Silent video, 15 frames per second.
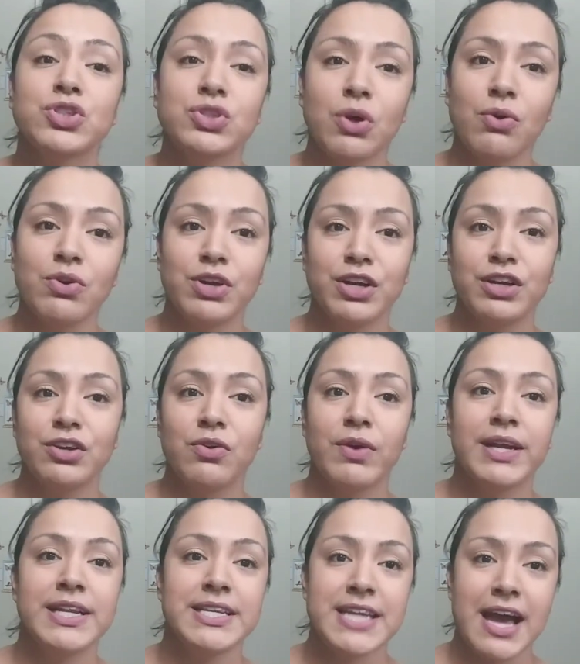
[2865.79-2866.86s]
so good
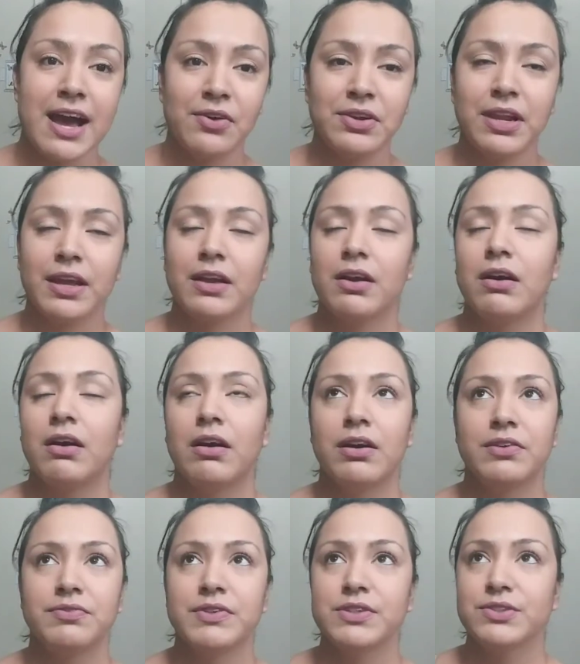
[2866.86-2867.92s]
going down. Like, oh,
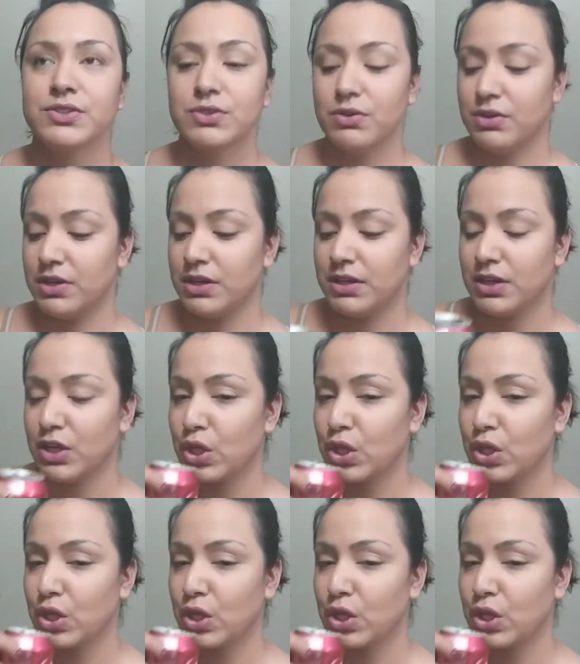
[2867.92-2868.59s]
it feels so good.